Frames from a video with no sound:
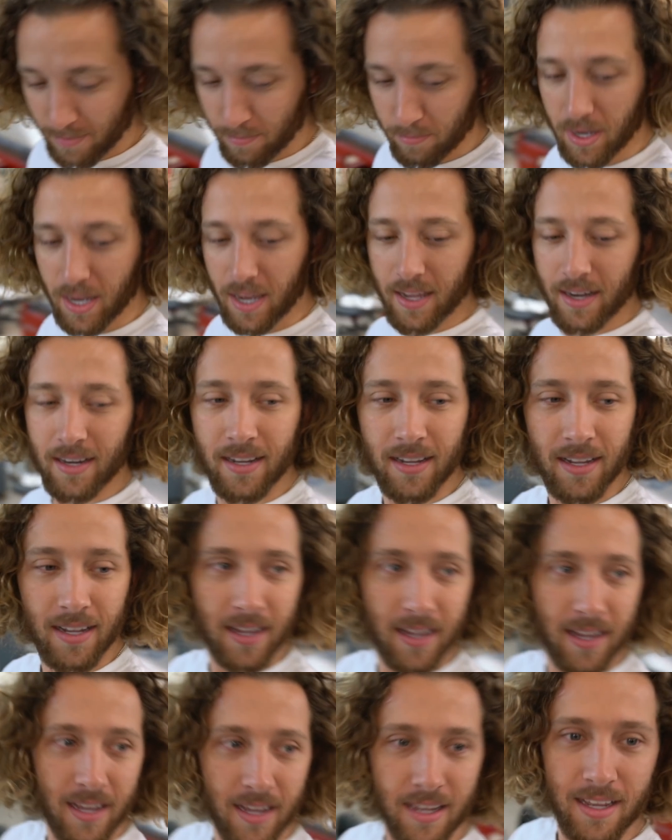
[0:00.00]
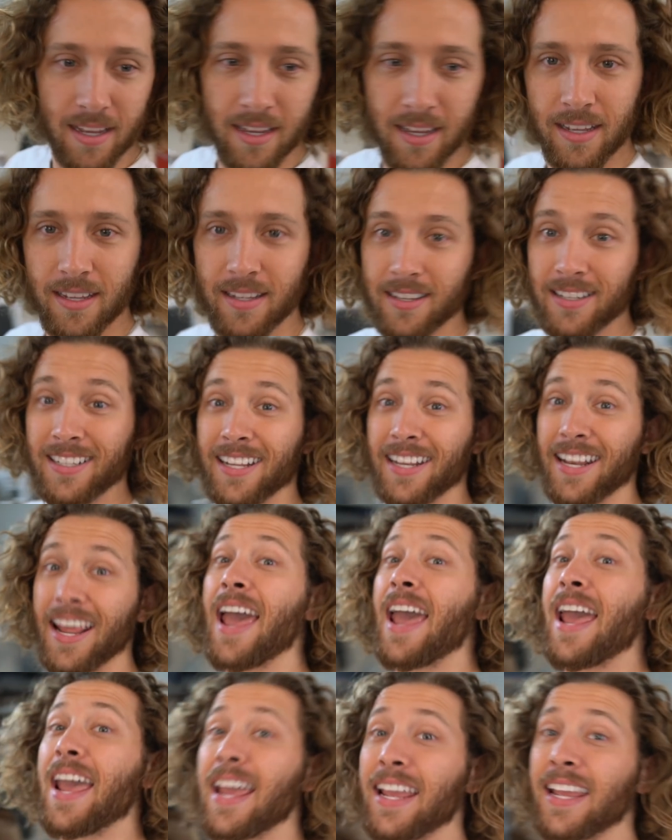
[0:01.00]
But,
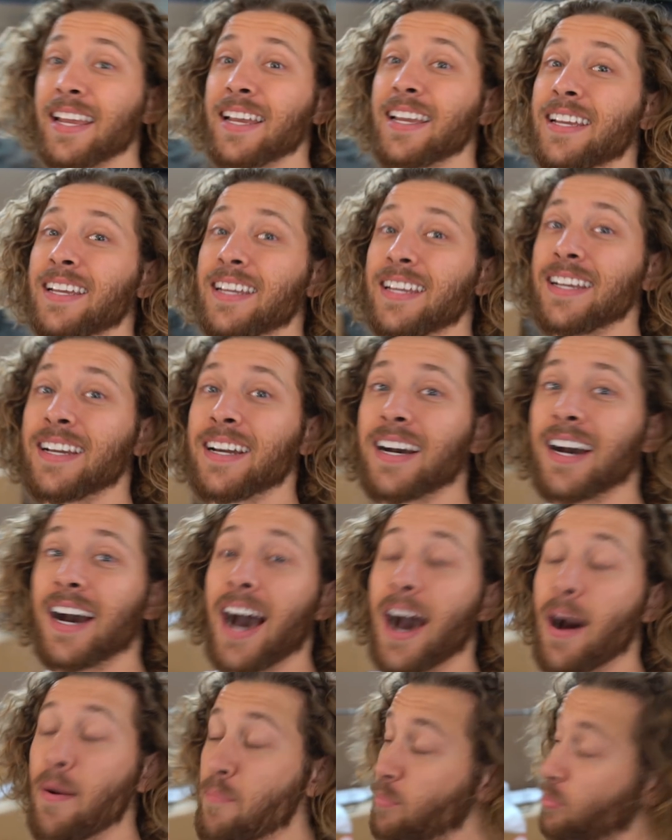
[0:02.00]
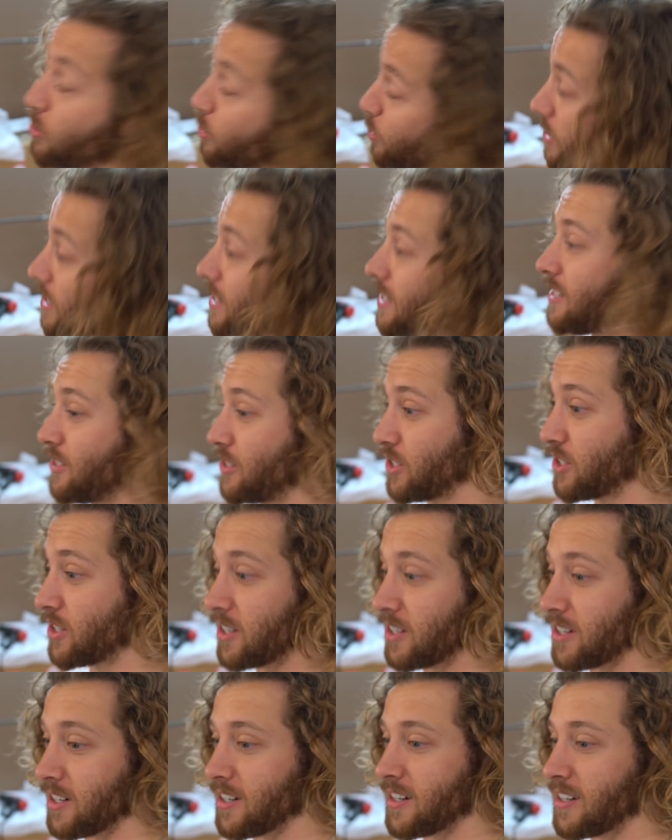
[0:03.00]
today, I'm pretty
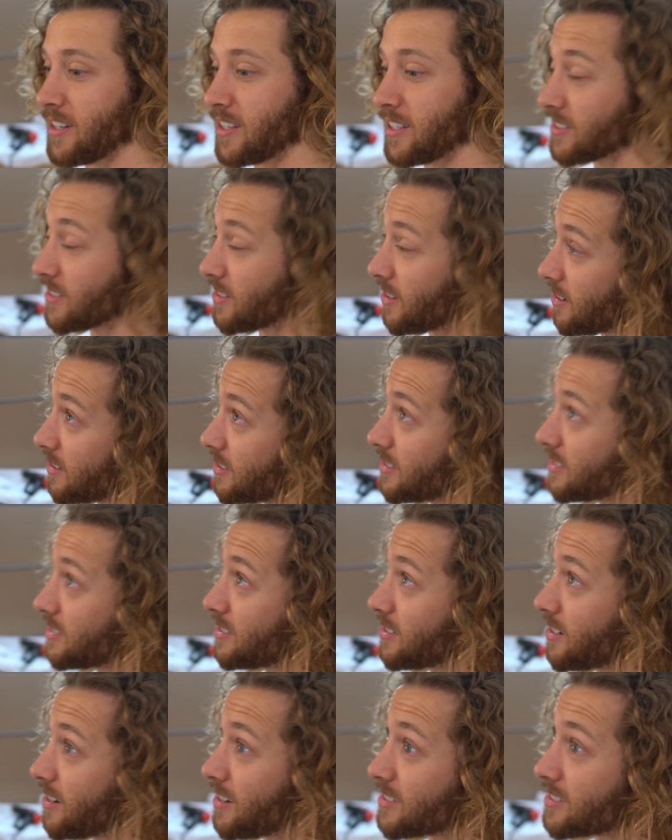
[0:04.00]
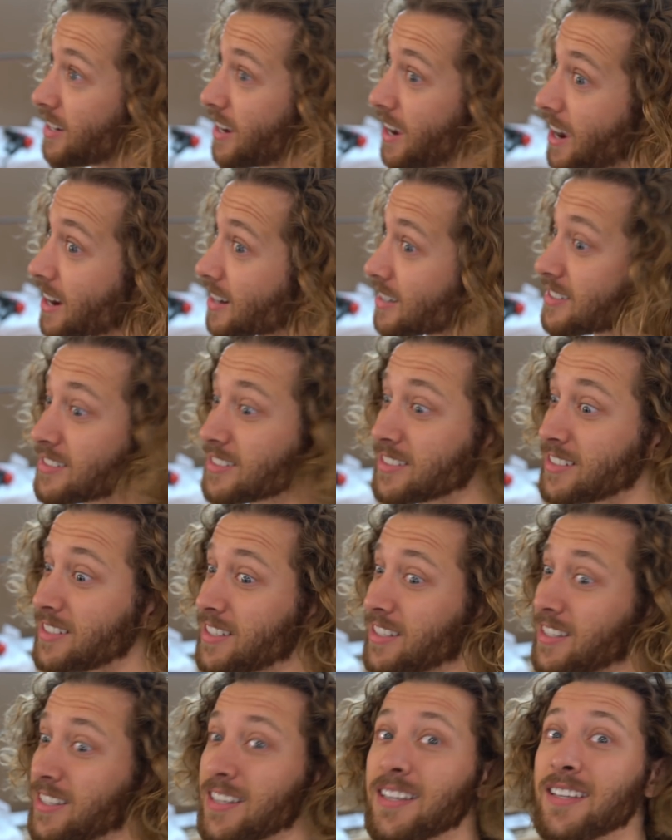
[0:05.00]
sure, as long as Josh
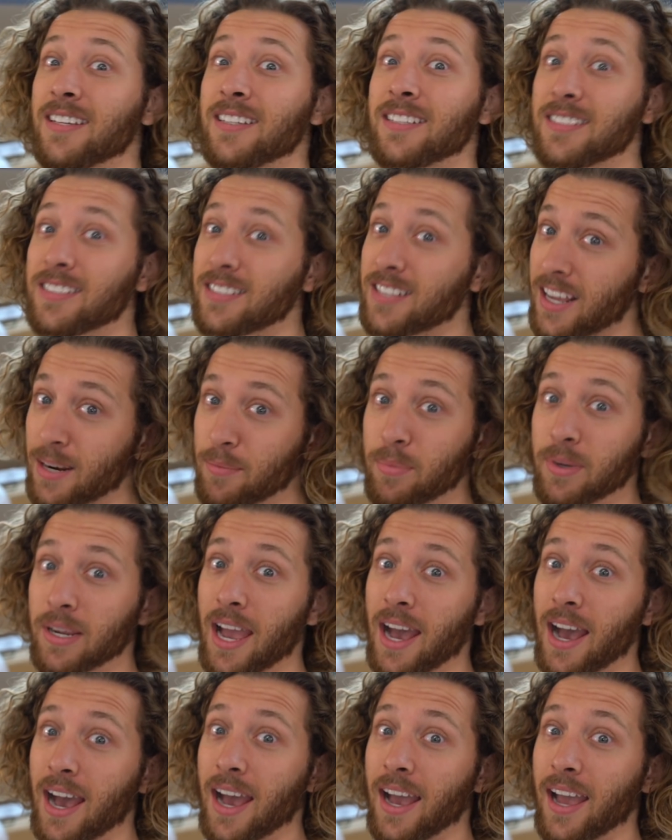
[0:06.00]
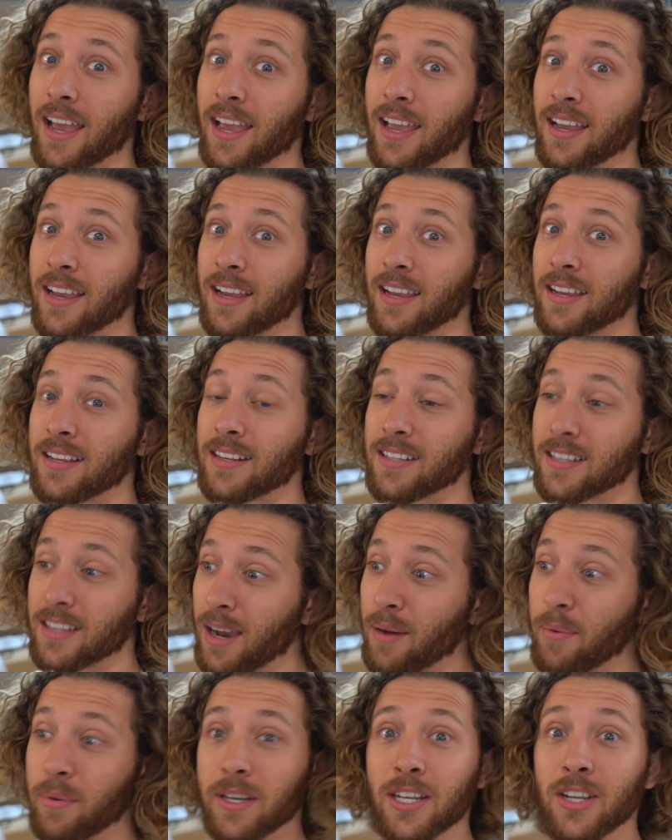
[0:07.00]
actually set up a guy to
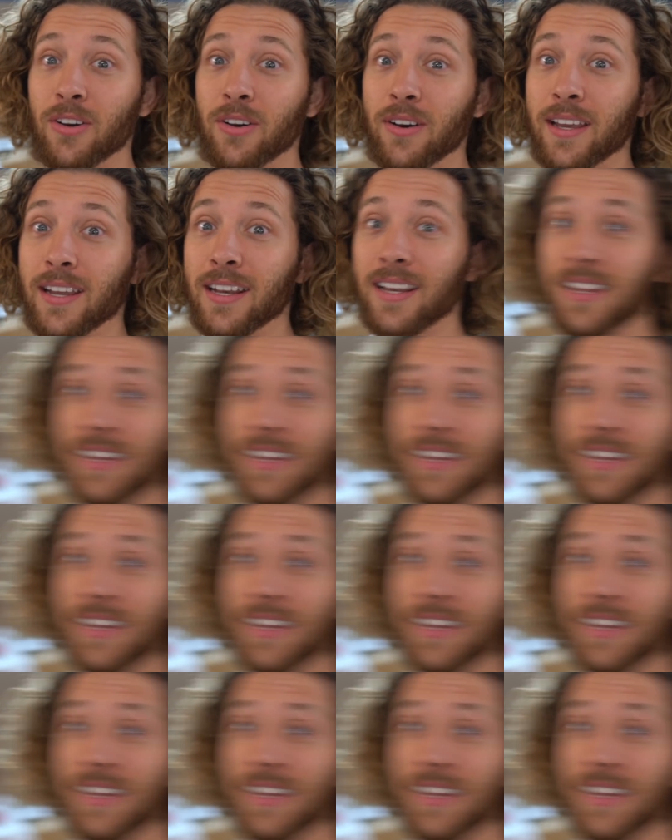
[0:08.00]
come and do it,